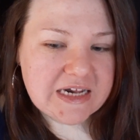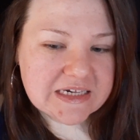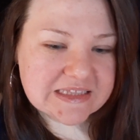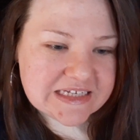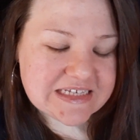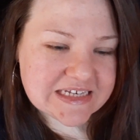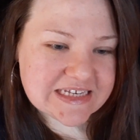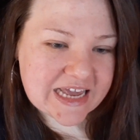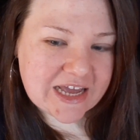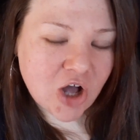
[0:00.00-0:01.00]
This is
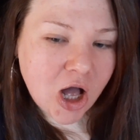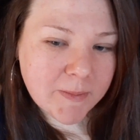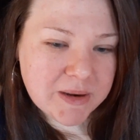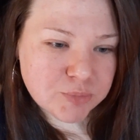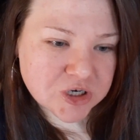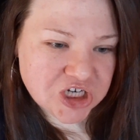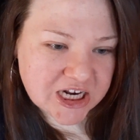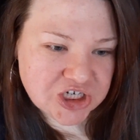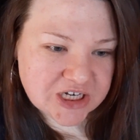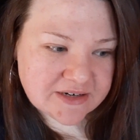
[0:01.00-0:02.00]
a common
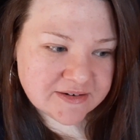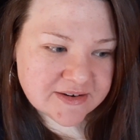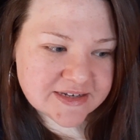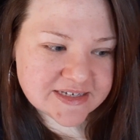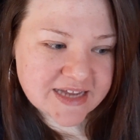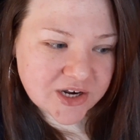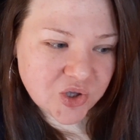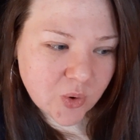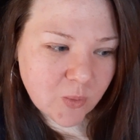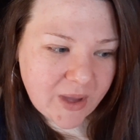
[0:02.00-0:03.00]
projection sent
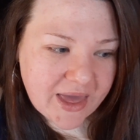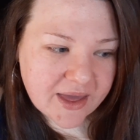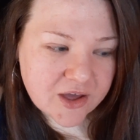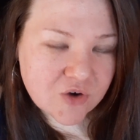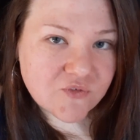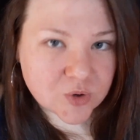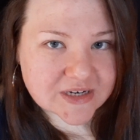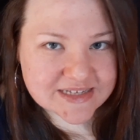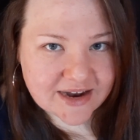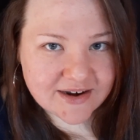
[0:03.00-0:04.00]
your way for
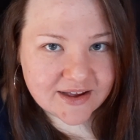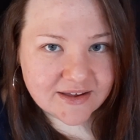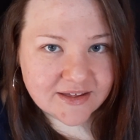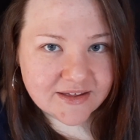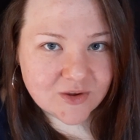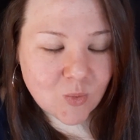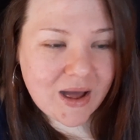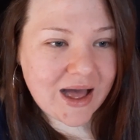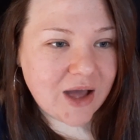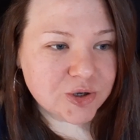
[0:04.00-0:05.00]
ascending.
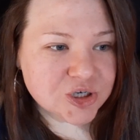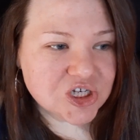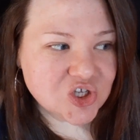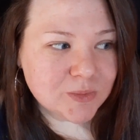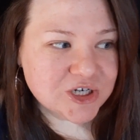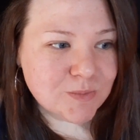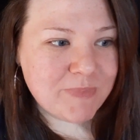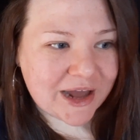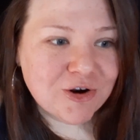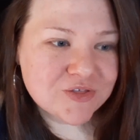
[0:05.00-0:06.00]
Wow, you're just so much
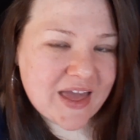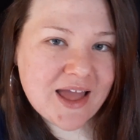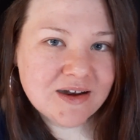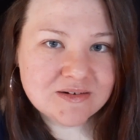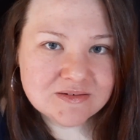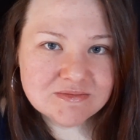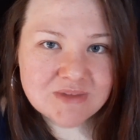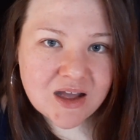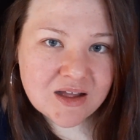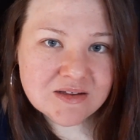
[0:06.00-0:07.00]
better than,
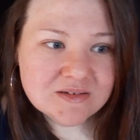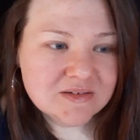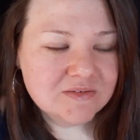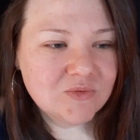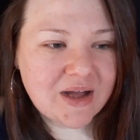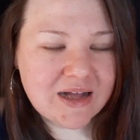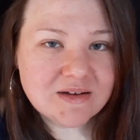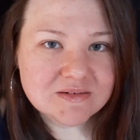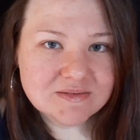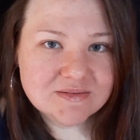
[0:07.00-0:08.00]
huh?
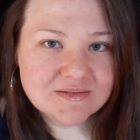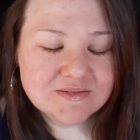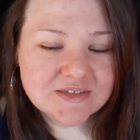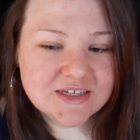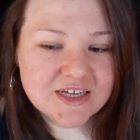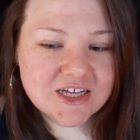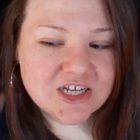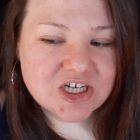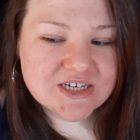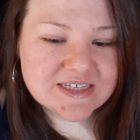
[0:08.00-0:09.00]
Wow.
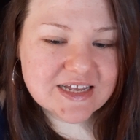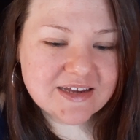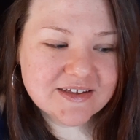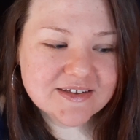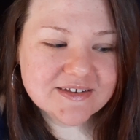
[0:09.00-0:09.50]
Just like